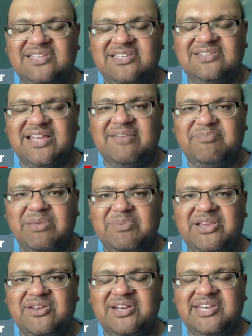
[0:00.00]
He's not
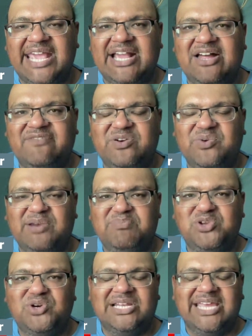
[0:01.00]
maybe going to take off and run
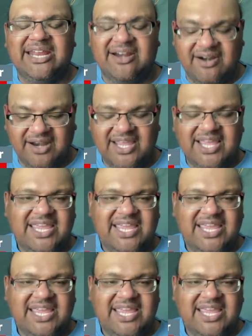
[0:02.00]
purely here.